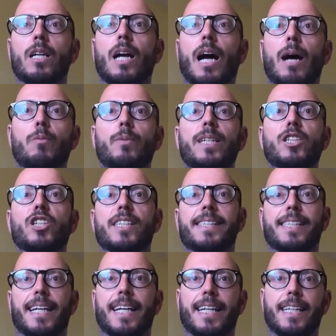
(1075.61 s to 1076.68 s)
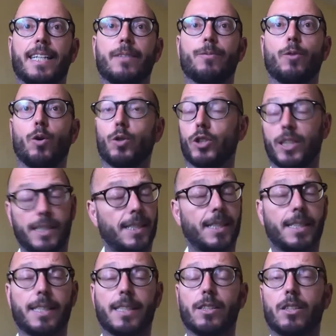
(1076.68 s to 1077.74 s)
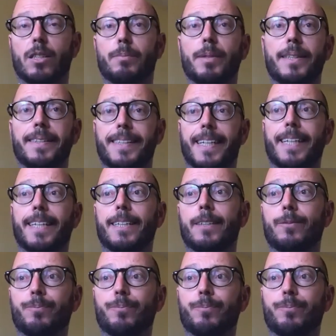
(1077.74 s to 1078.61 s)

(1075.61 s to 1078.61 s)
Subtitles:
Can we just eat or just listen to music?